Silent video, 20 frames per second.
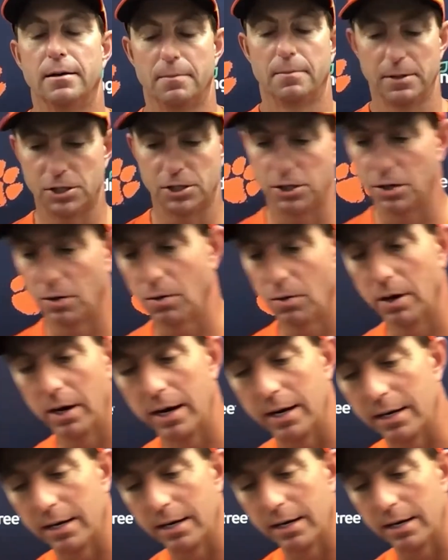But you know what?
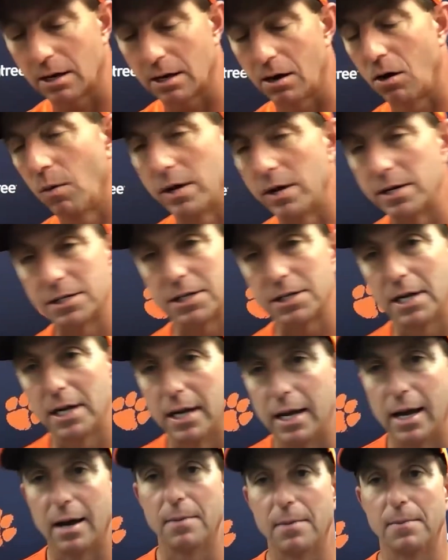As I always say,
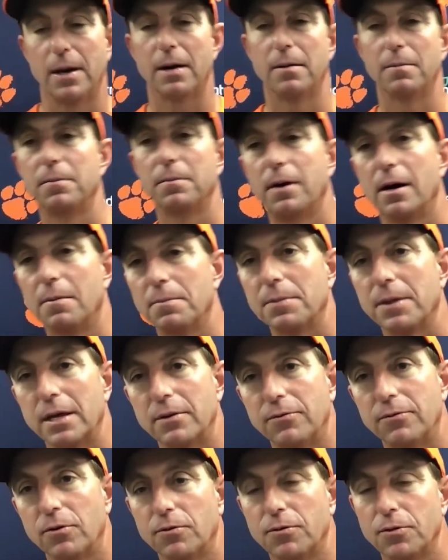I'm
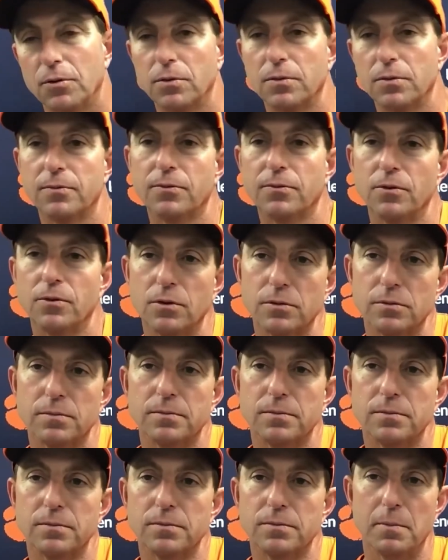thankful for
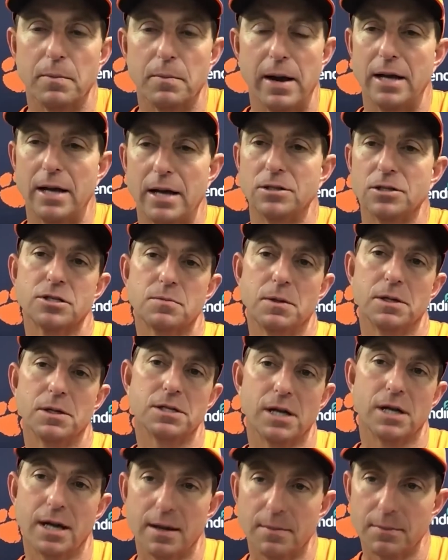the bad just as
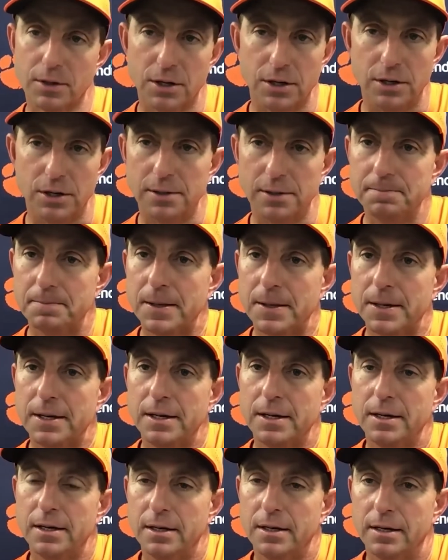much as I am the good.
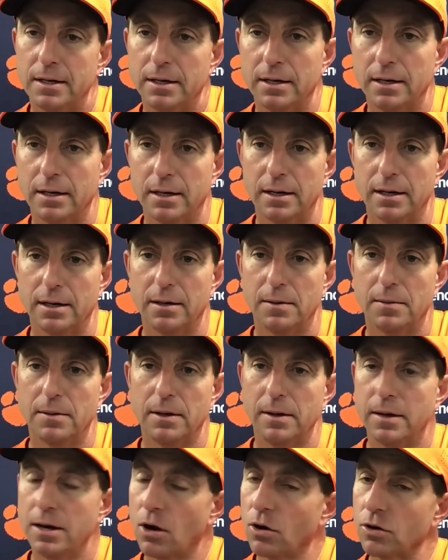
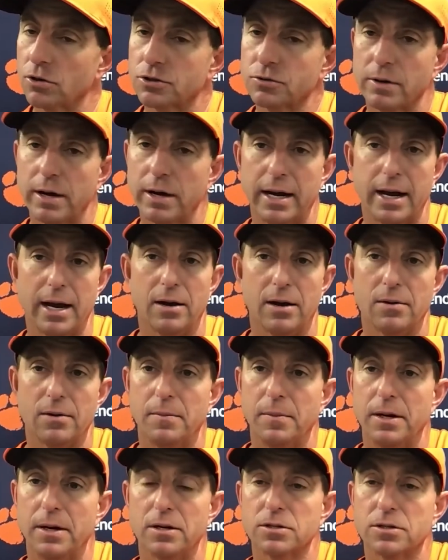It hurts right now. I
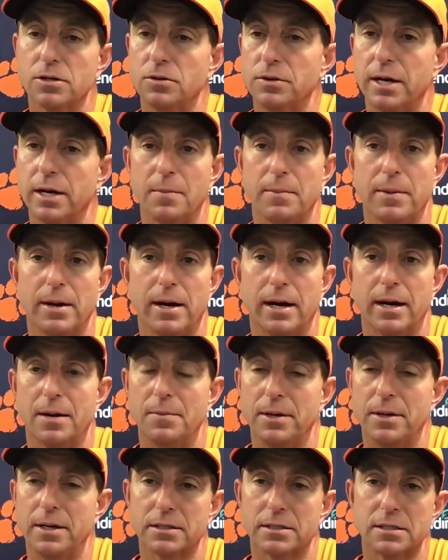mean, there's no doubt about it. I
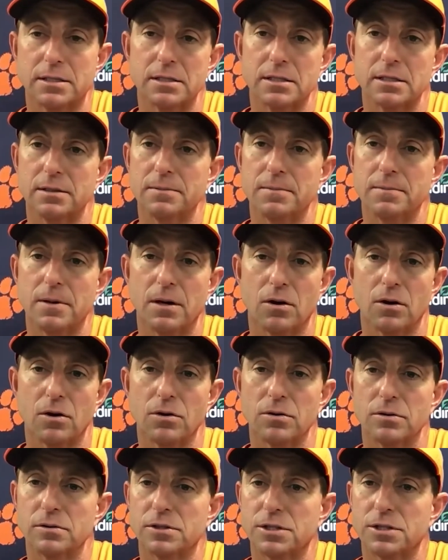mean, this is a
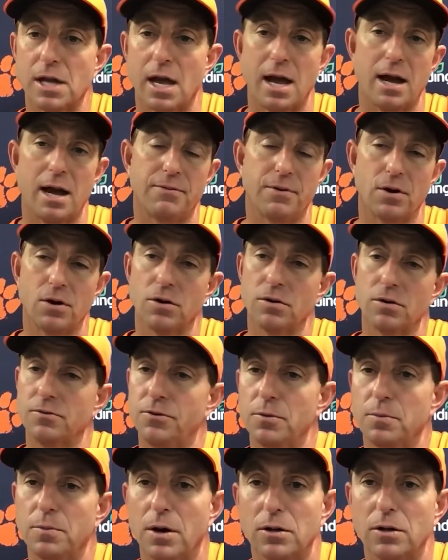hurting staff, a hurting
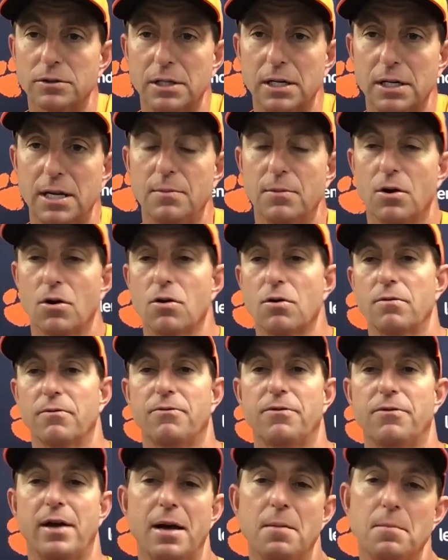football team, a hurting
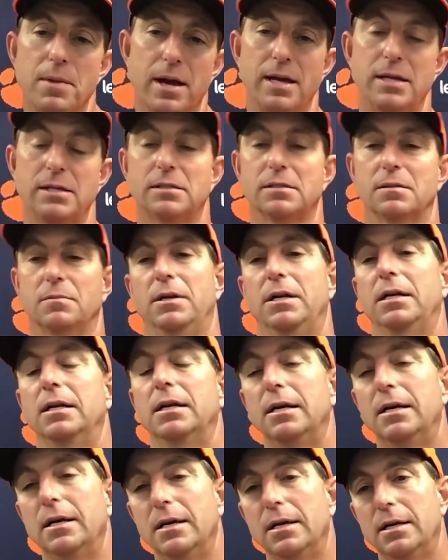fan base. And
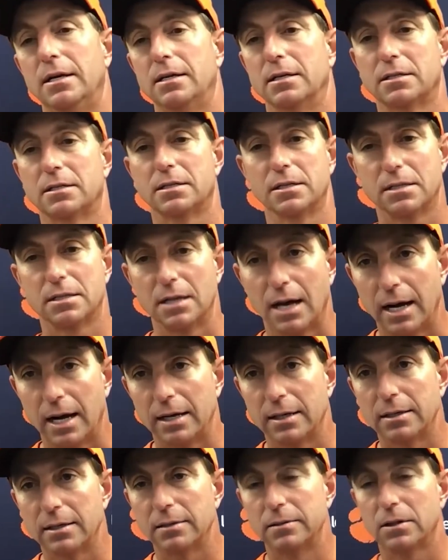this is
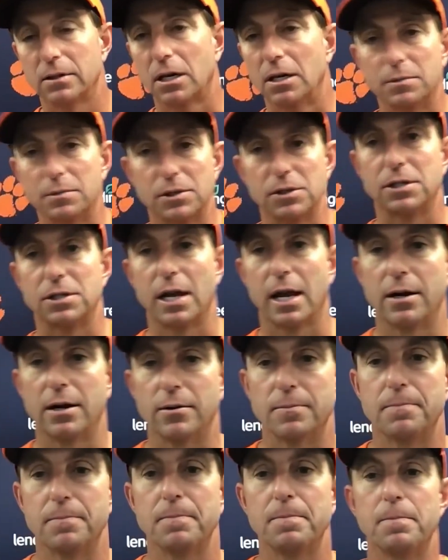not the Clemson
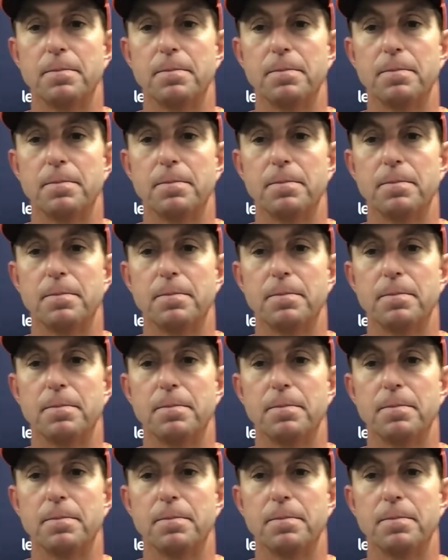standard.